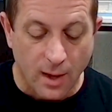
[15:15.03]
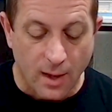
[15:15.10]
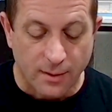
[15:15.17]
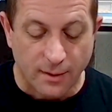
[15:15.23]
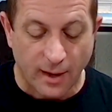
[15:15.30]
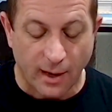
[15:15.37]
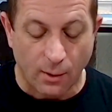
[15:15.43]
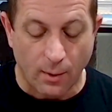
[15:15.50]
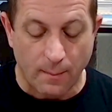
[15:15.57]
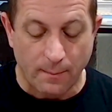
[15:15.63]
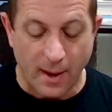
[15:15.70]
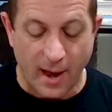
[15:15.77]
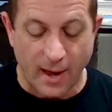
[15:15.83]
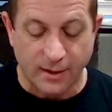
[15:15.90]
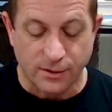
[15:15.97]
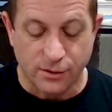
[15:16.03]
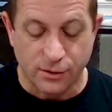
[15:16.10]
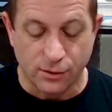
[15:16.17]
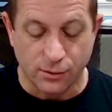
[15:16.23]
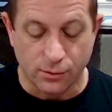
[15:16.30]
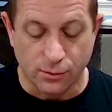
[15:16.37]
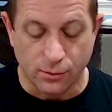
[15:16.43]
Then I went back
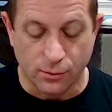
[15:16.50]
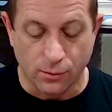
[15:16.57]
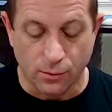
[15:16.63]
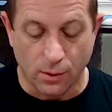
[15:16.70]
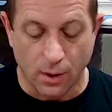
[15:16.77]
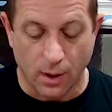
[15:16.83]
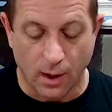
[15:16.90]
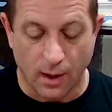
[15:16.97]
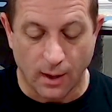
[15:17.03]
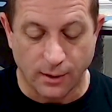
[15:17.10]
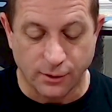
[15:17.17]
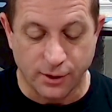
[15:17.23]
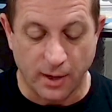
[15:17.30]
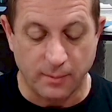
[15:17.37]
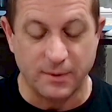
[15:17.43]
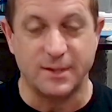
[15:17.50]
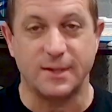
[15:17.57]
to Jamie's